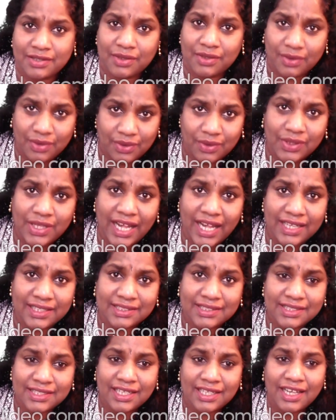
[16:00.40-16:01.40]
You know that.
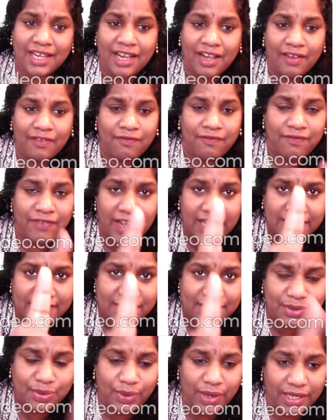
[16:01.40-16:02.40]

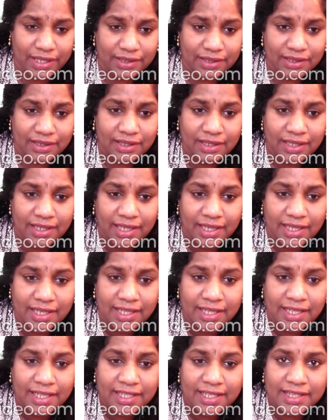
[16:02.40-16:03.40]
First one.
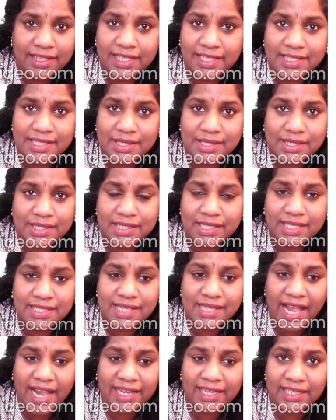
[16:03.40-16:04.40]
This
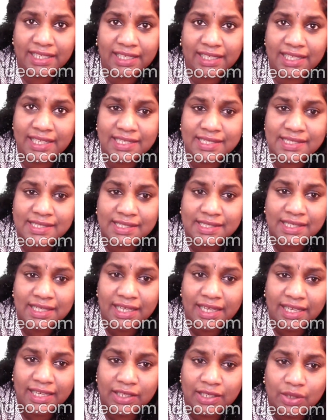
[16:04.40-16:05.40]
angle is
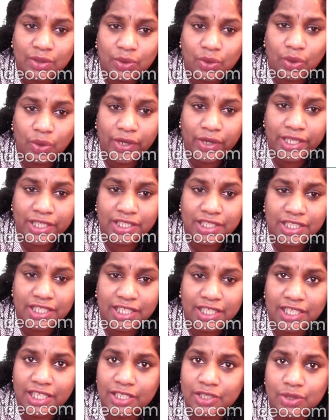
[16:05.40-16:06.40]

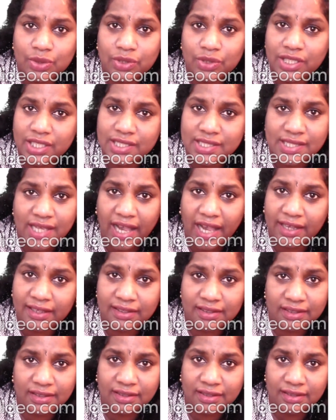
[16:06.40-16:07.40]
co-interior to this
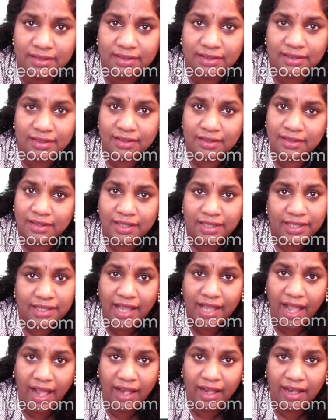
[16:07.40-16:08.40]
angle.
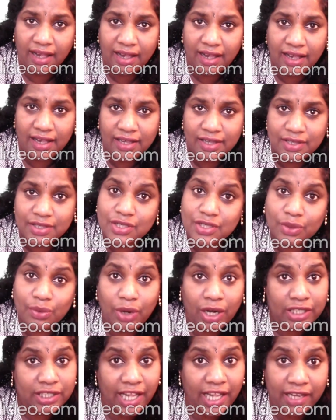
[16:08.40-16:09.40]
Yeah. So
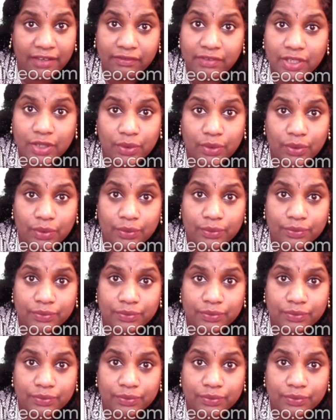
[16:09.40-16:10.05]
what can we do?